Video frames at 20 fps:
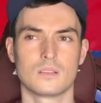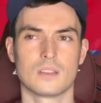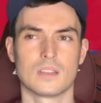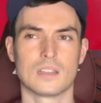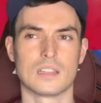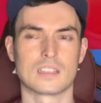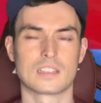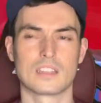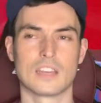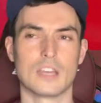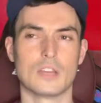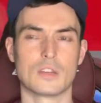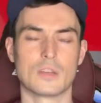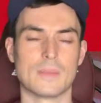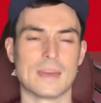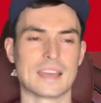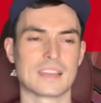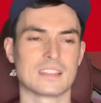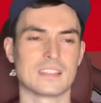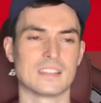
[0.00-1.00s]
Unless Kyogre
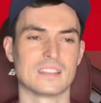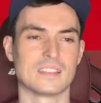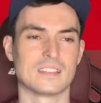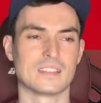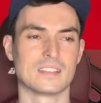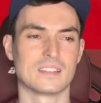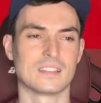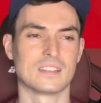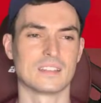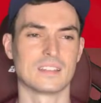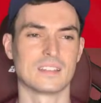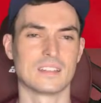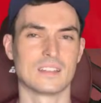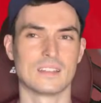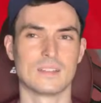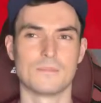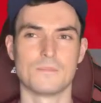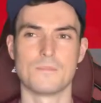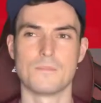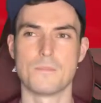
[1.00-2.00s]
maxes,
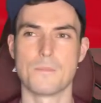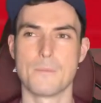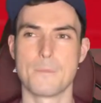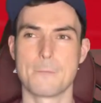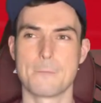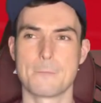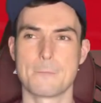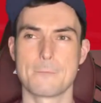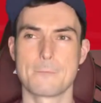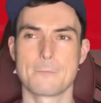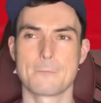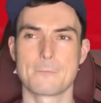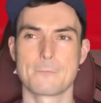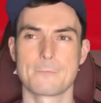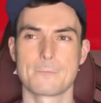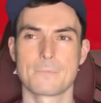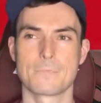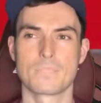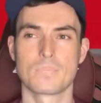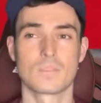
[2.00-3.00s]
um,
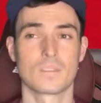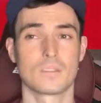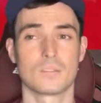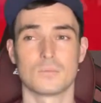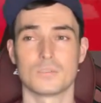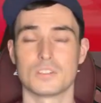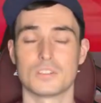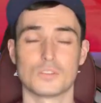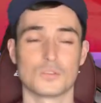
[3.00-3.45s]
which